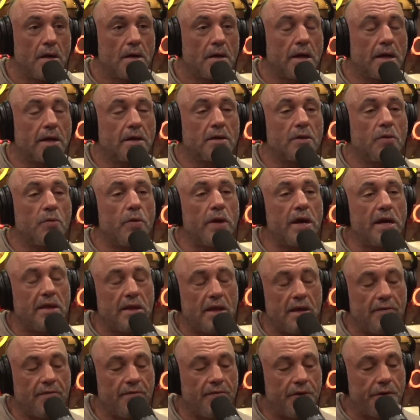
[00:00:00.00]
Like the way
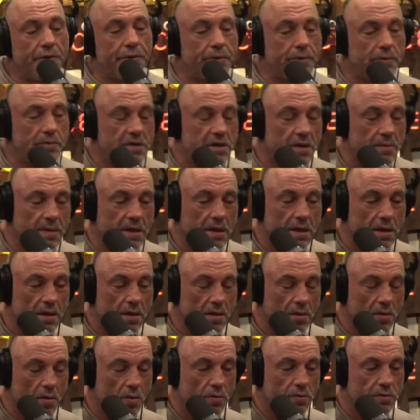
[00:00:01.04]
they viewed some of
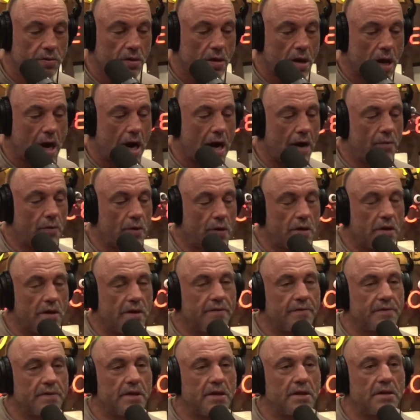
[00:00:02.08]
the older
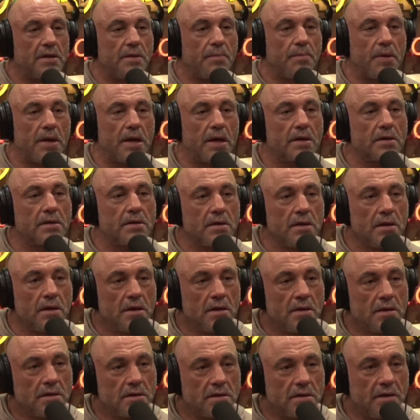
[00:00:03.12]
hieroglyphs that depict
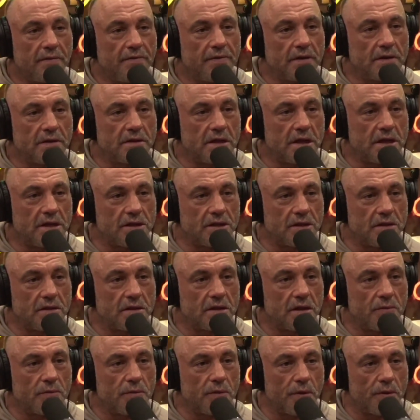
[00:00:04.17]
civilizations
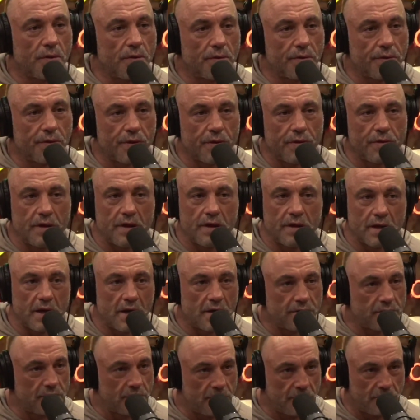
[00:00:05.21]
that were
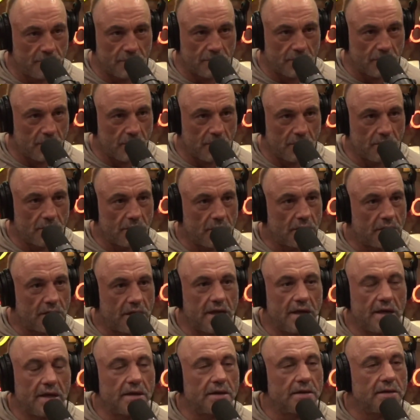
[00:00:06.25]
30,000 years ago, like
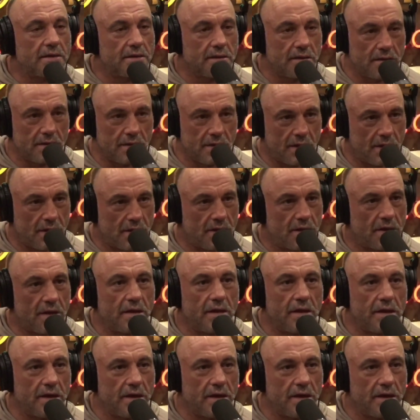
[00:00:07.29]
kings and the lineage.